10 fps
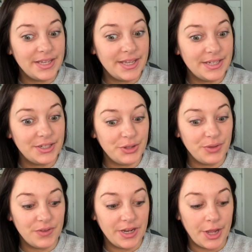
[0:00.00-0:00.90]
getting to do the
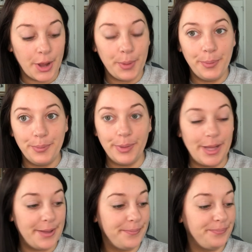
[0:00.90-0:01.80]
video,
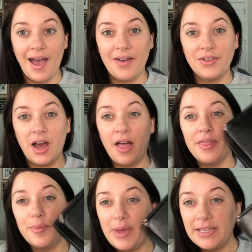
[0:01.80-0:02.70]
but I've got
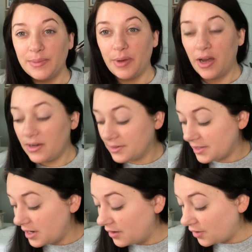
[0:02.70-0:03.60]
the base box
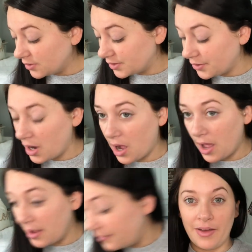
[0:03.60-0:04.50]
and I've also
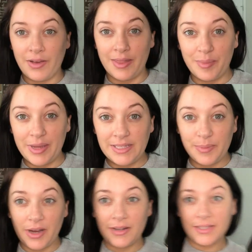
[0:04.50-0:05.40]
got, I've got the base
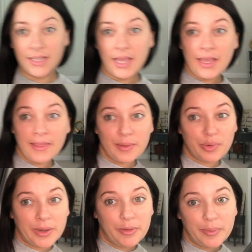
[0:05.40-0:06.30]
box and the
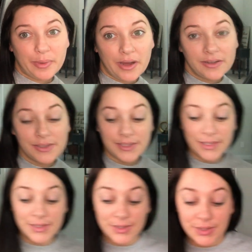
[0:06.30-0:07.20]
premium box.
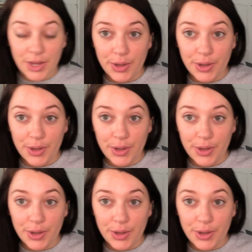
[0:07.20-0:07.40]
So